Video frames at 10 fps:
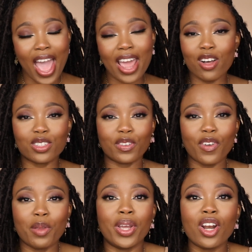And also
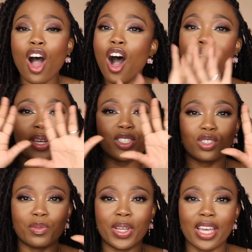follow me on all my
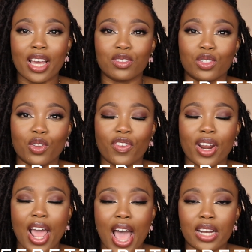social media accounts,
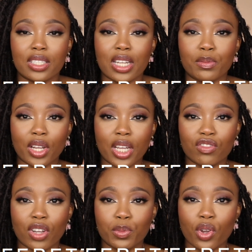Loaferette, at Snapchat,
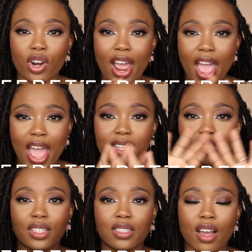Instagram, Twitter,
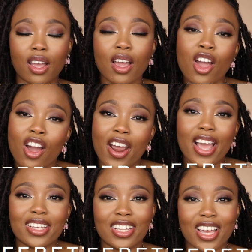and TikTok. All right,
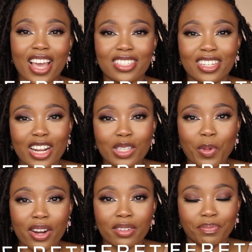I'll see you guys in the next
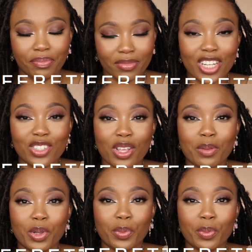part. Enjoy the